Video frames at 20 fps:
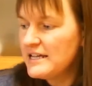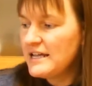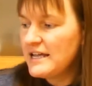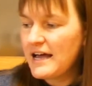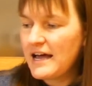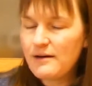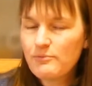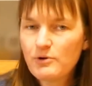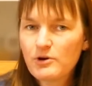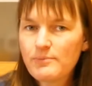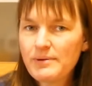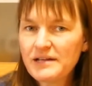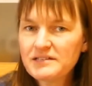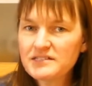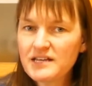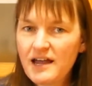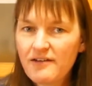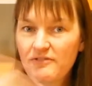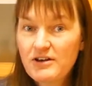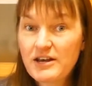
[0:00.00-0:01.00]
We're about
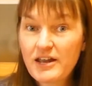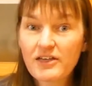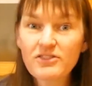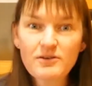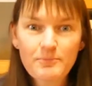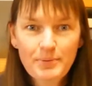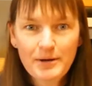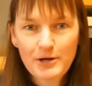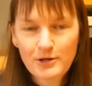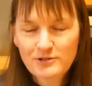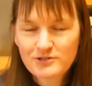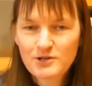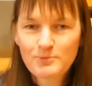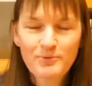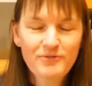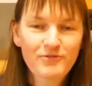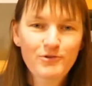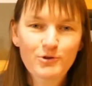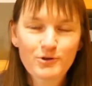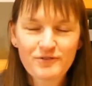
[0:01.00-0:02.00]
to have another bin on top
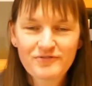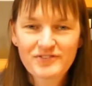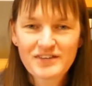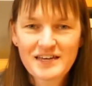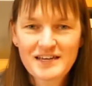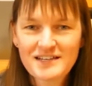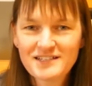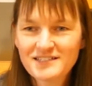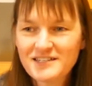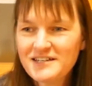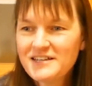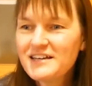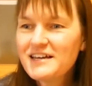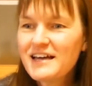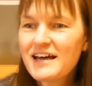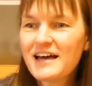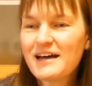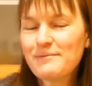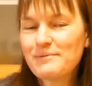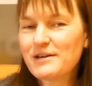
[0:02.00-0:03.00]
of all of these
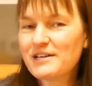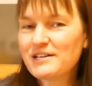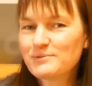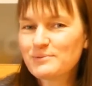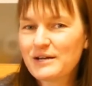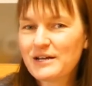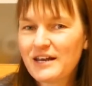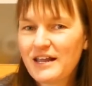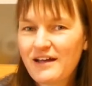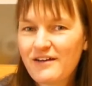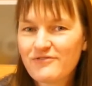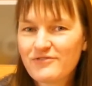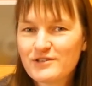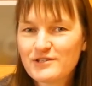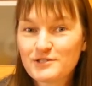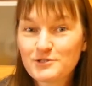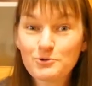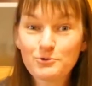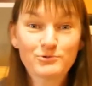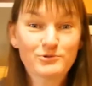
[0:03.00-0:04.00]
because we're going to have the
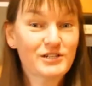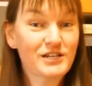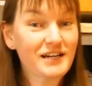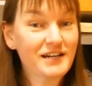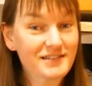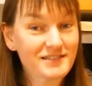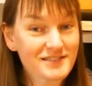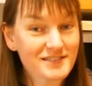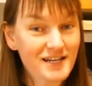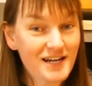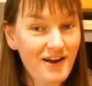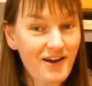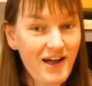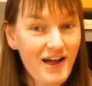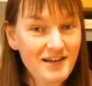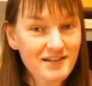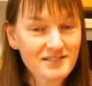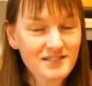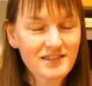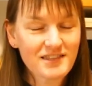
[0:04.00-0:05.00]
school chickens at our
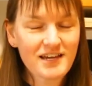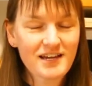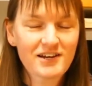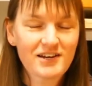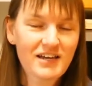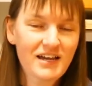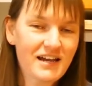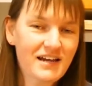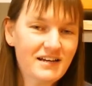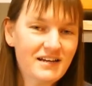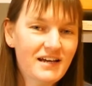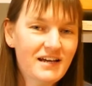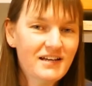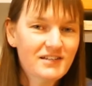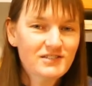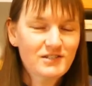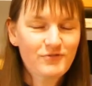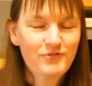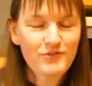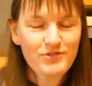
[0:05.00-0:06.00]
house and they're going to eat
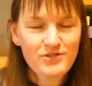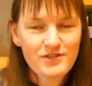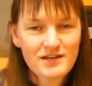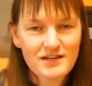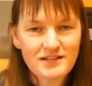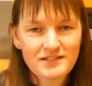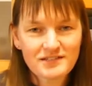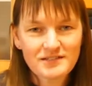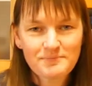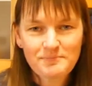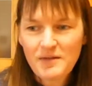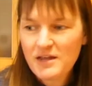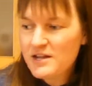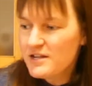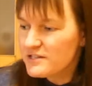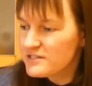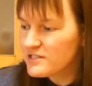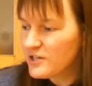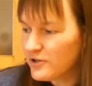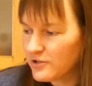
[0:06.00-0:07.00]
different things.
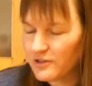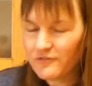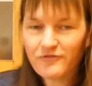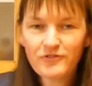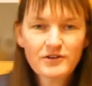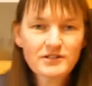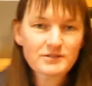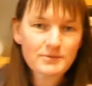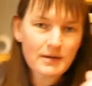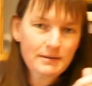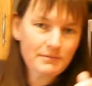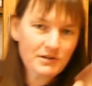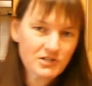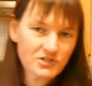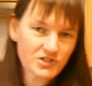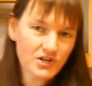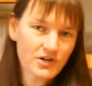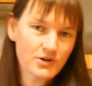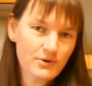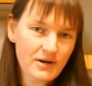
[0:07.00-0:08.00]
So the first one I'm going
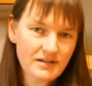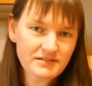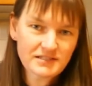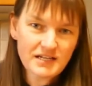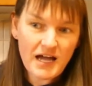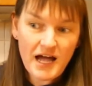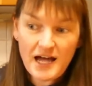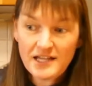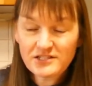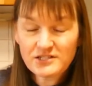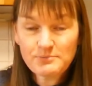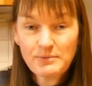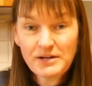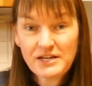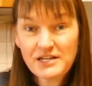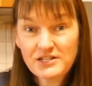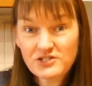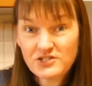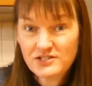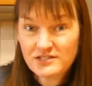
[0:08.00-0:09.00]
to show you is under my
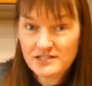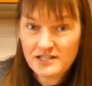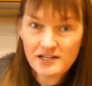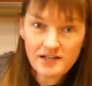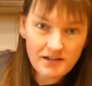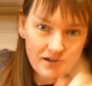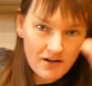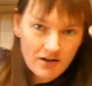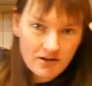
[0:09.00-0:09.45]
kitchen sink.